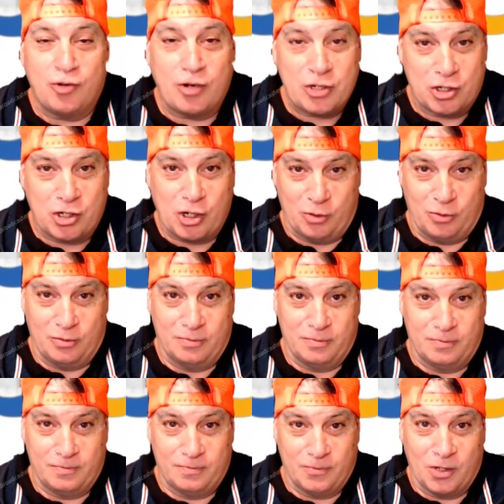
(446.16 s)
trust you.
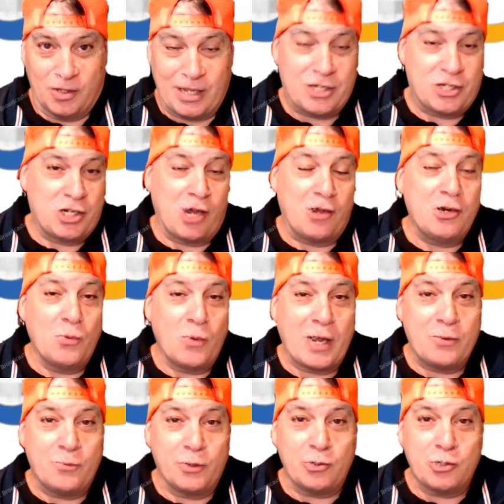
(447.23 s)
That's the only
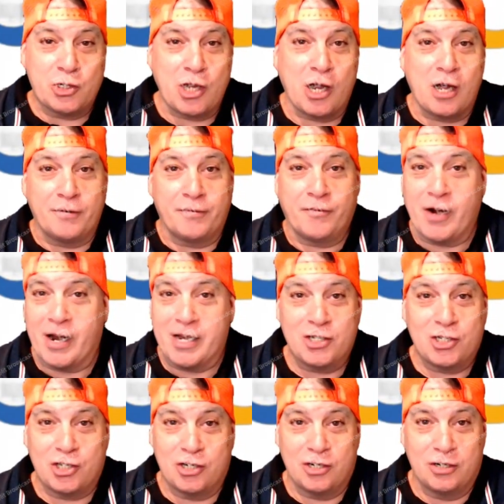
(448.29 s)
way when you start
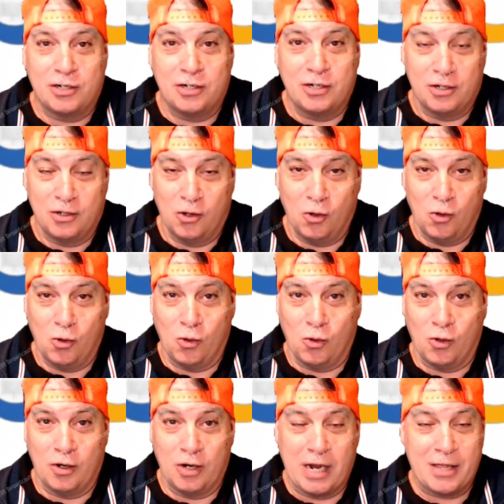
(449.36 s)
afresh
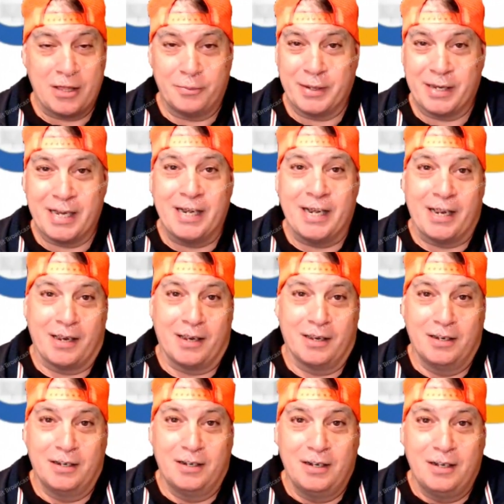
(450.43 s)
or at the beginning
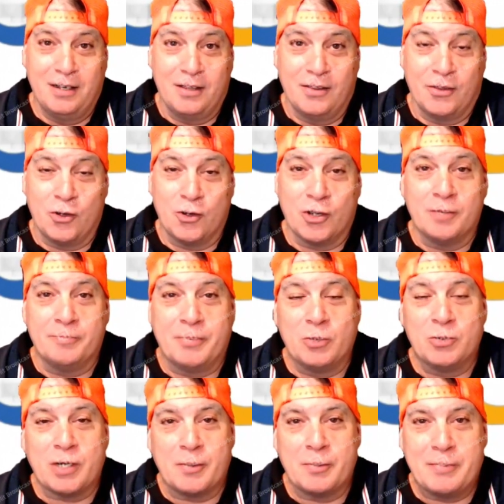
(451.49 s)
that you're going to
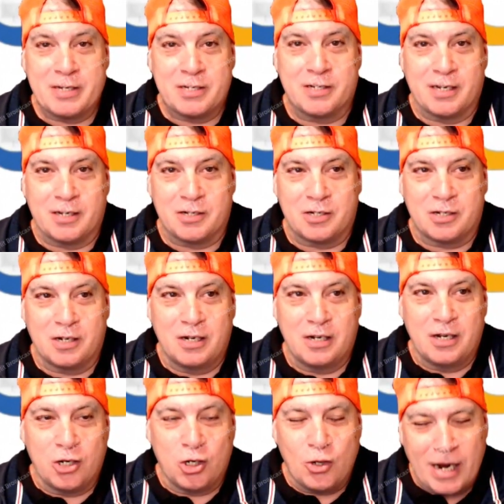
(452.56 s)
build up a business.
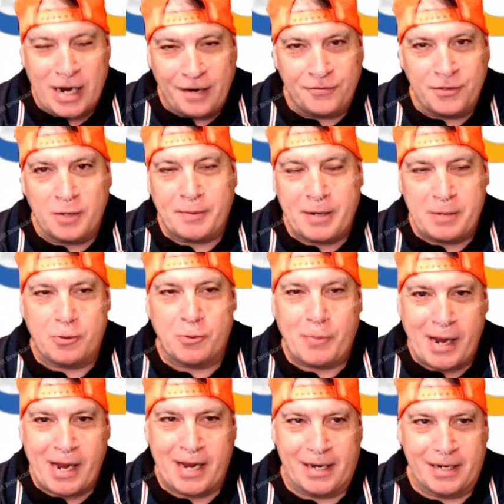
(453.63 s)
You have to be
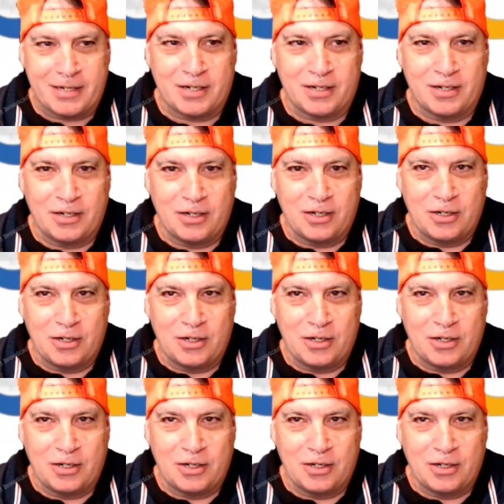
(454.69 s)
prepared